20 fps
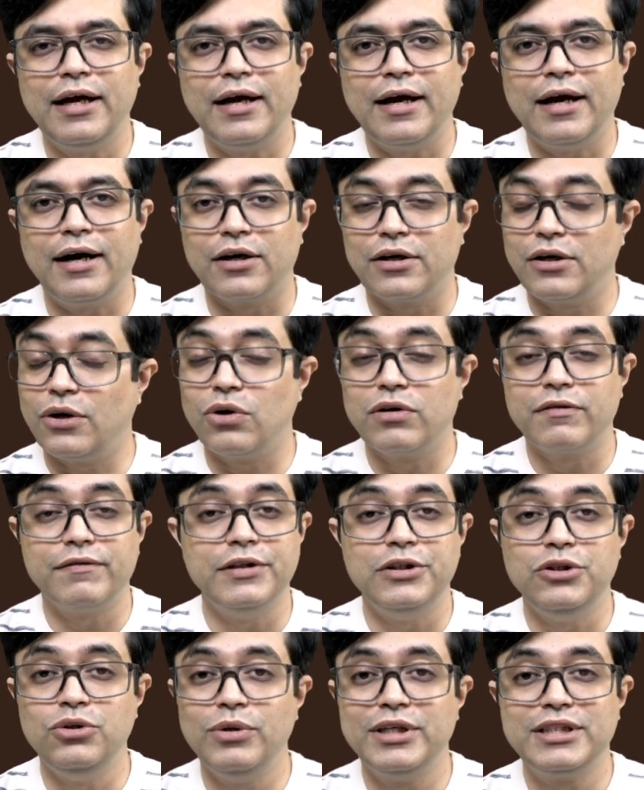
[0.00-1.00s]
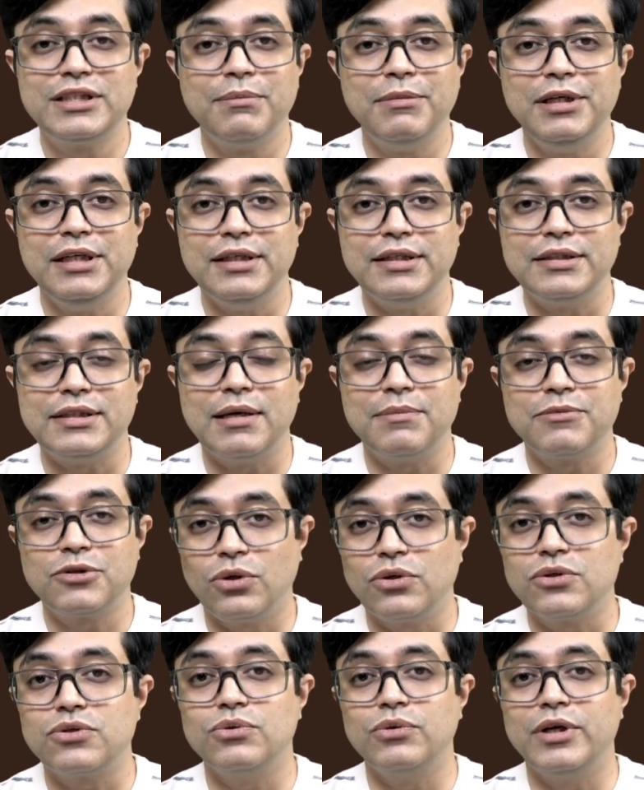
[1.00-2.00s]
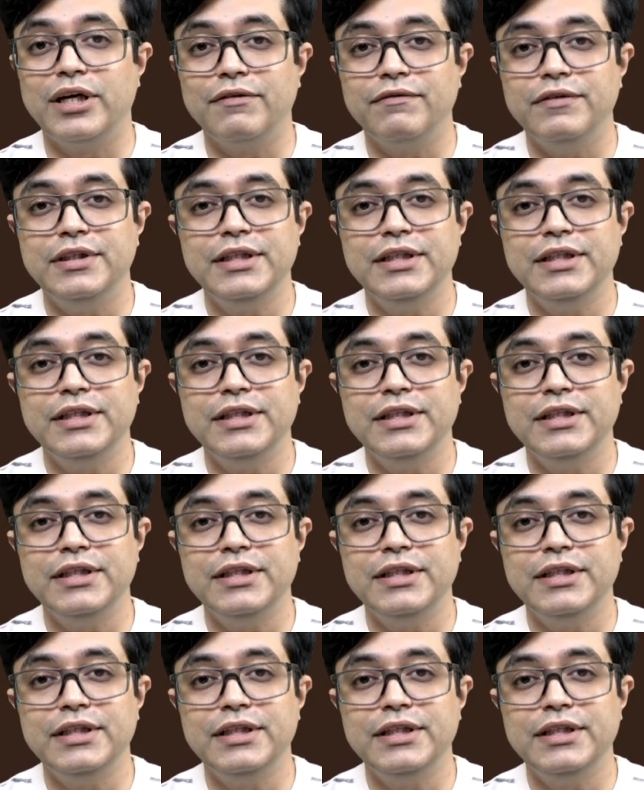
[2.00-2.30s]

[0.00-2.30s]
along with USMLE exams, also have